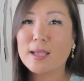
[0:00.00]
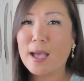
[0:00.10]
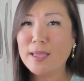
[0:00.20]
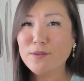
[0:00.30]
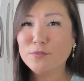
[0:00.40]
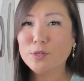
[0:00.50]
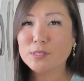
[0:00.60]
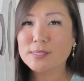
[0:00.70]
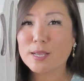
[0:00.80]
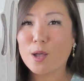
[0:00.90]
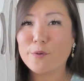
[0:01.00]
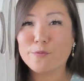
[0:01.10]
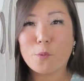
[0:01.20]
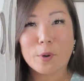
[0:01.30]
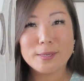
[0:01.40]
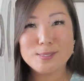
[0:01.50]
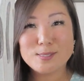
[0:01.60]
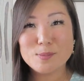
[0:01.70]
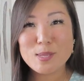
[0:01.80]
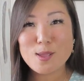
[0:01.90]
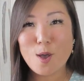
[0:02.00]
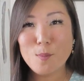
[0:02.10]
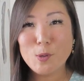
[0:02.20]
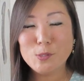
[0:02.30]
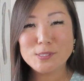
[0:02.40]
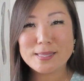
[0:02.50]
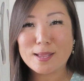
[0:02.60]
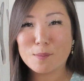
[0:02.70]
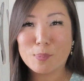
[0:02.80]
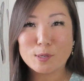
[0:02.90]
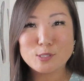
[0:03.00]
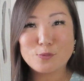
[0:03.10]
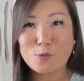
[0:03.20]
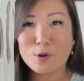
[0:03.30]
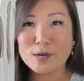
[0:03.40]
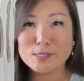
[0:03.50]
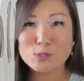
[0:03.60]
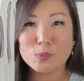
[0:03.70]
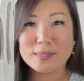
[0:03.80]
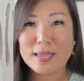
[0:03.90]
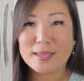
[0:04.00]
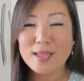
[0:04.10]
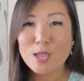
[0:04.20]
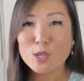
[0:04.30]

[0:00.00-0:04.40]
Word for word: It kind of looks like a forest to me, almost like a birch forest with like,